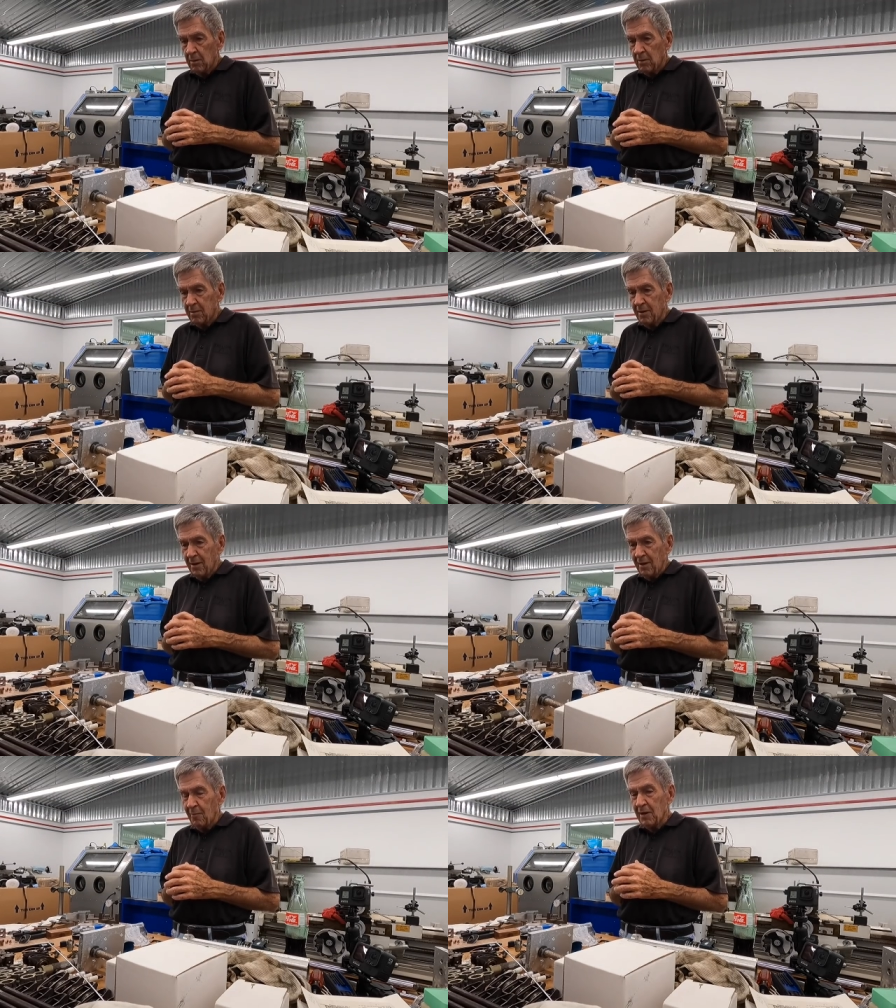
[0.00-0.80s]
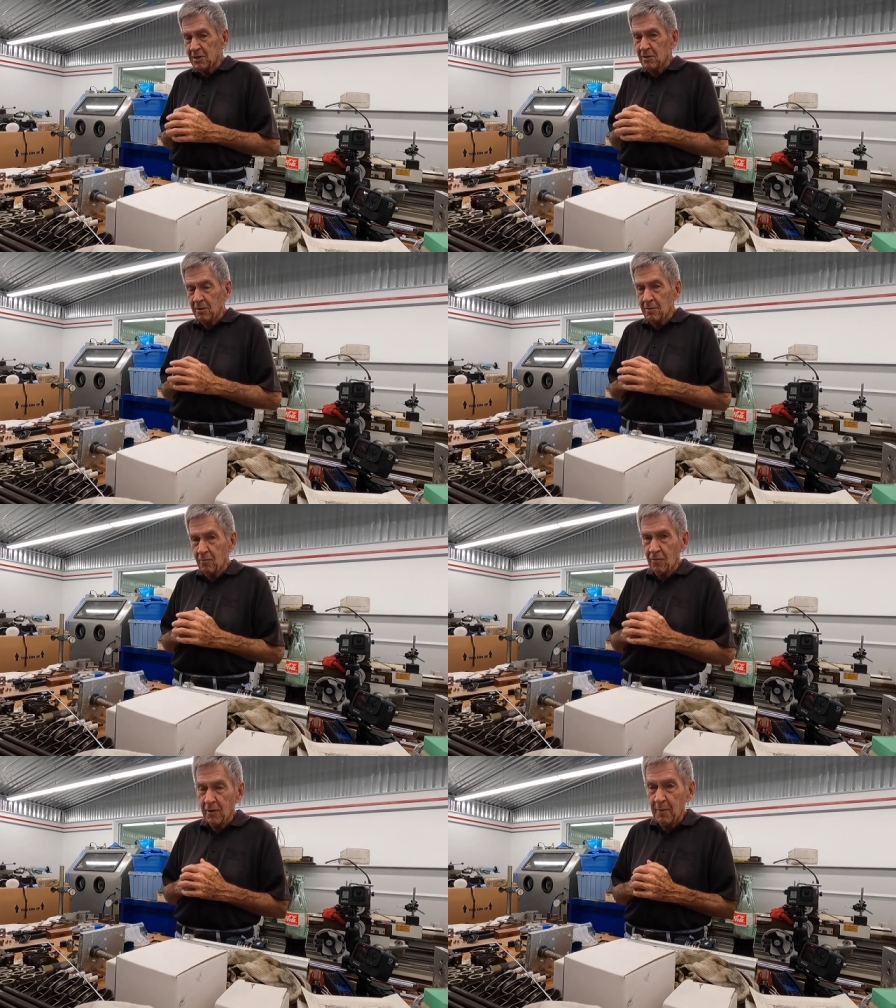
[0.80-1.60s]
it makes you
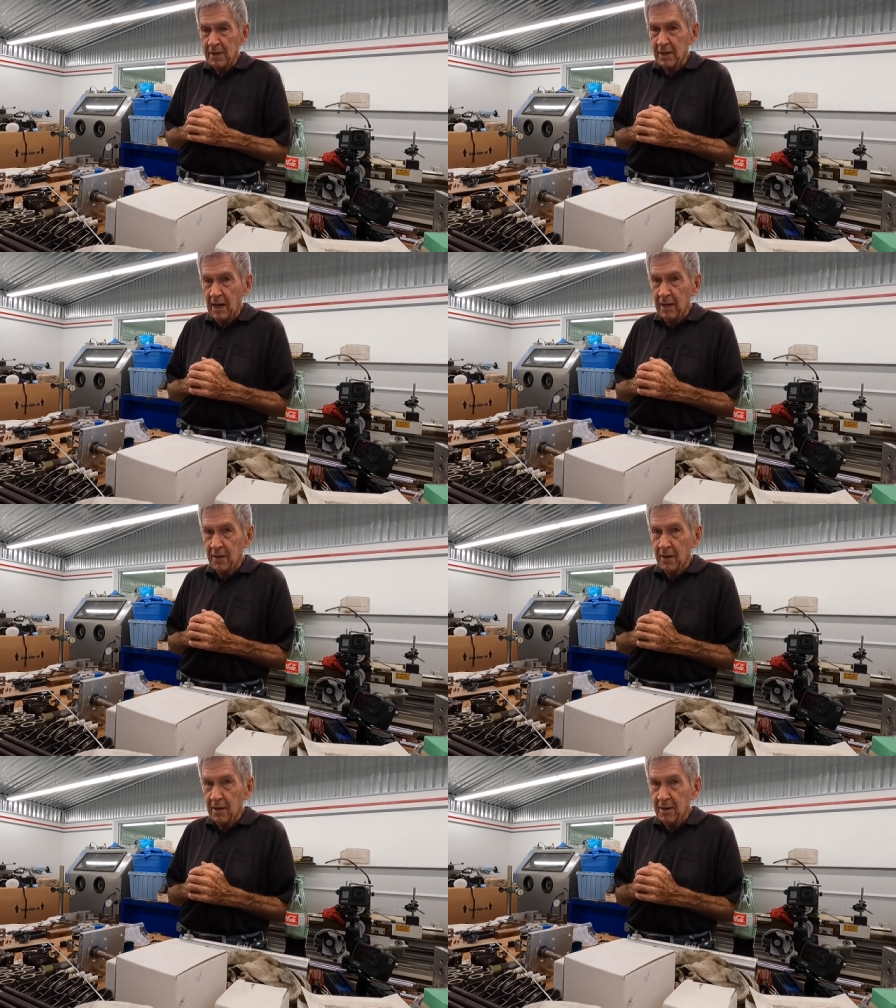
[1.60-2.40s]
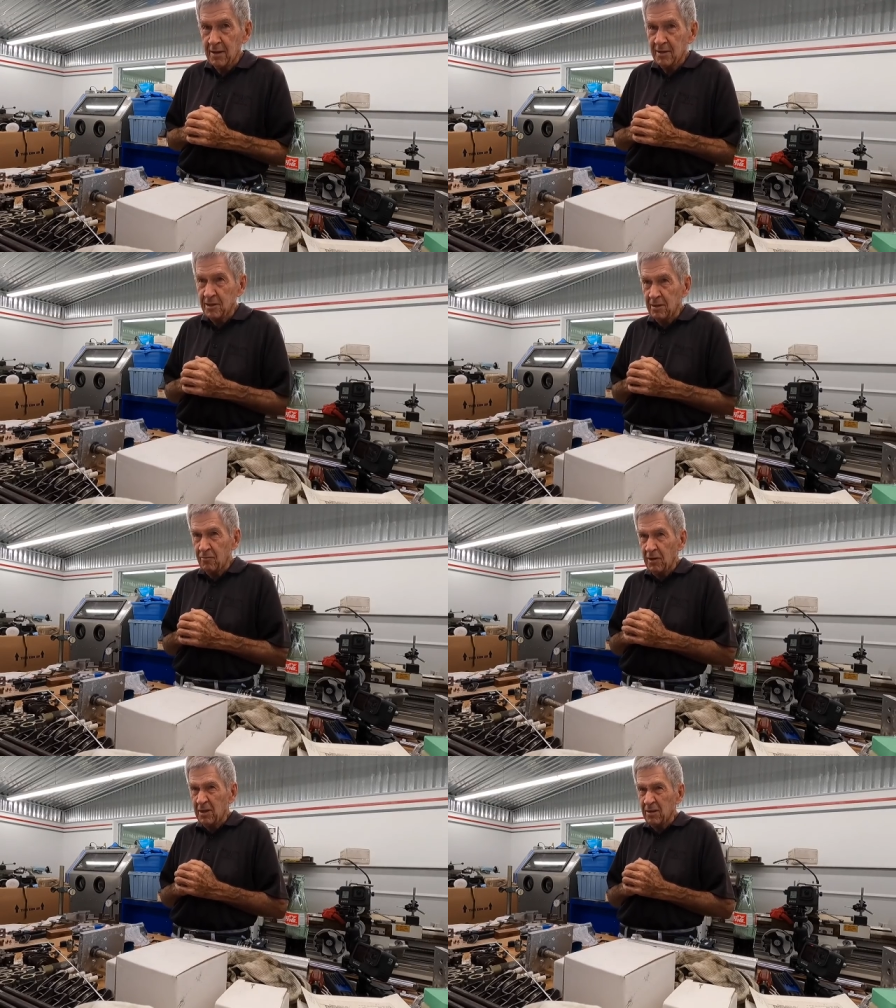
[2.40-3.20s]
wonder about the guy. You think, is he
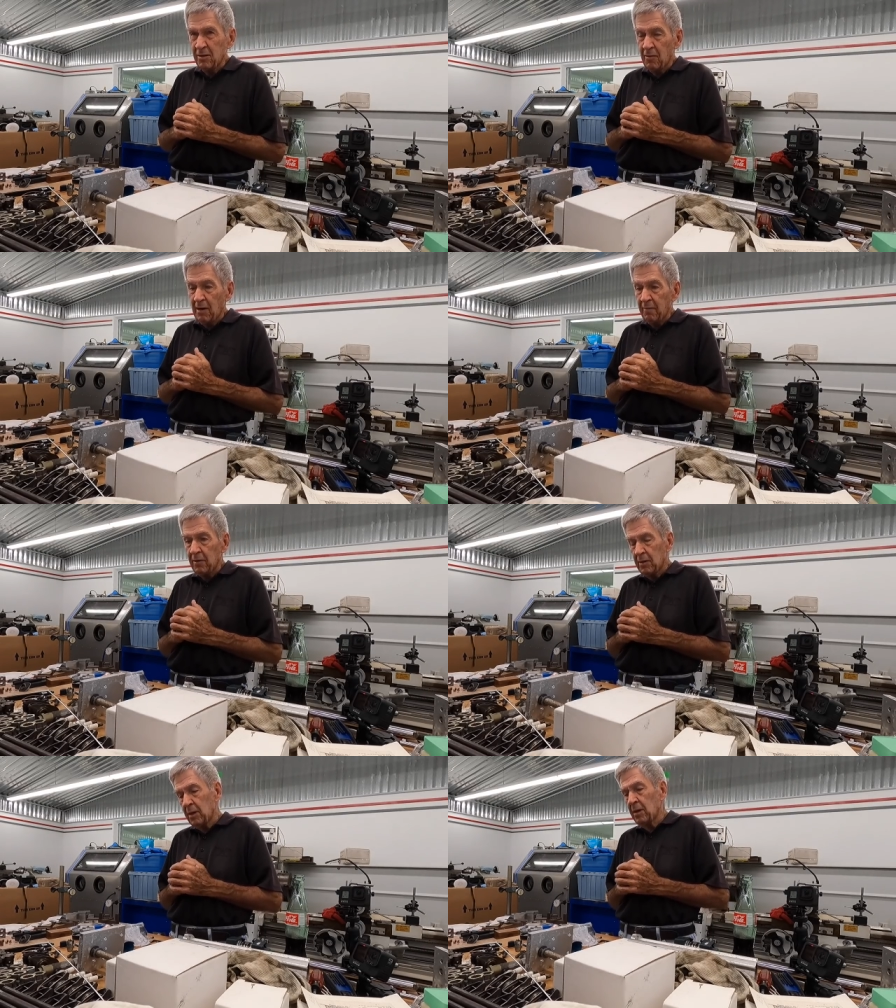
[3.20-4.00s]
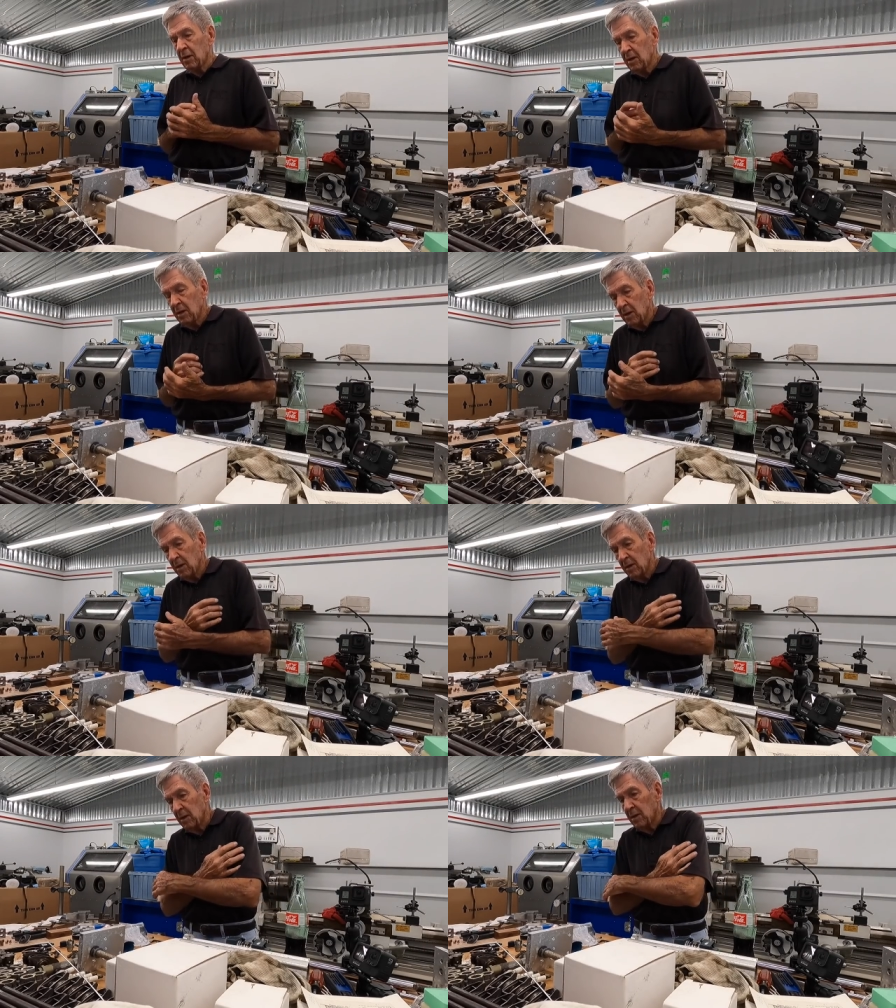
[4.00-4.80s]
really a good driver? Yeah. Right. Oh
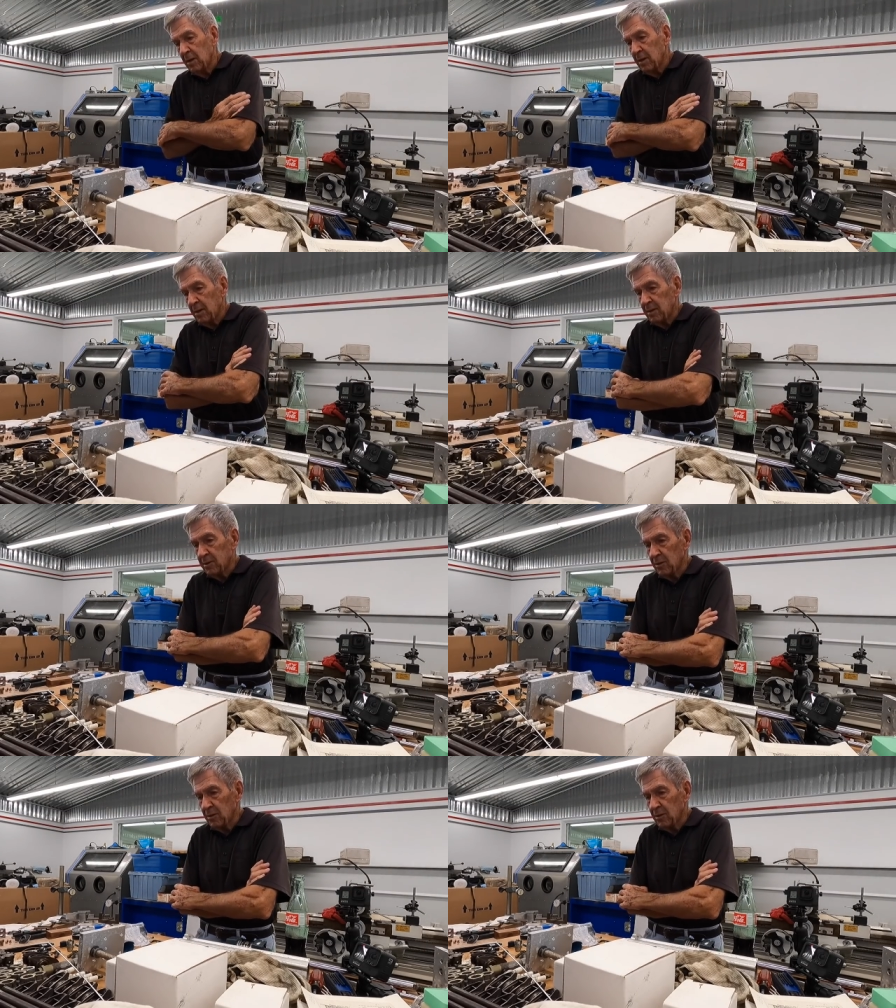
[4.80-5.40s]
yeah. Every time.